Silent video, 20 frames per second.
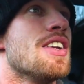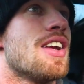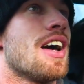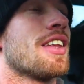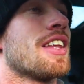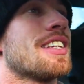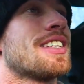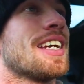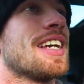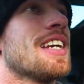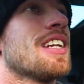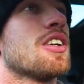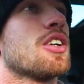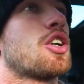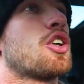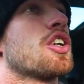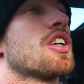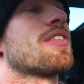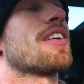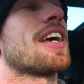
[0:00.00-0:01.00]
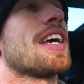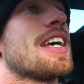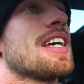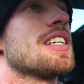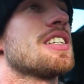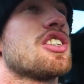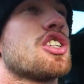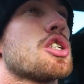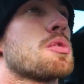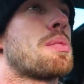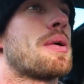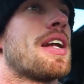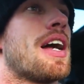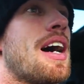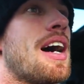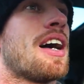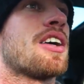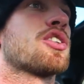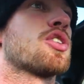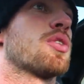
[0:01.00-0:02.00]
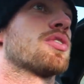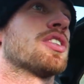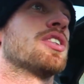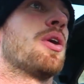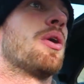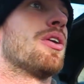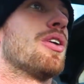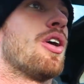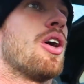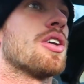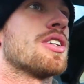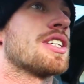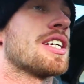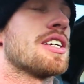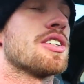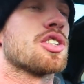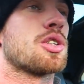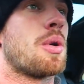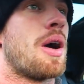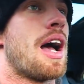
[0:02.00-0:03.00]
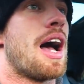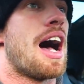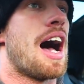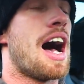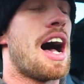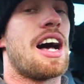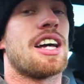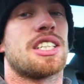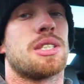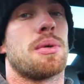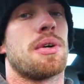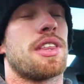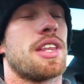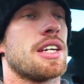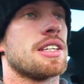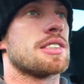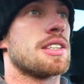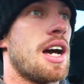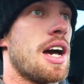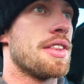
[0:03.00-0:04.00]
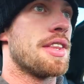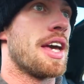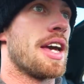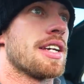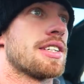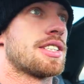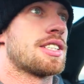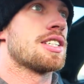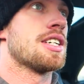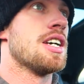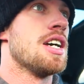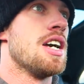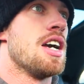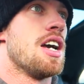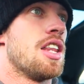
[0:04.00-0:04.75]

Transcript: Now the dealer could have easily just been arseholes. I know a lot of dealers quite arsey with things like this.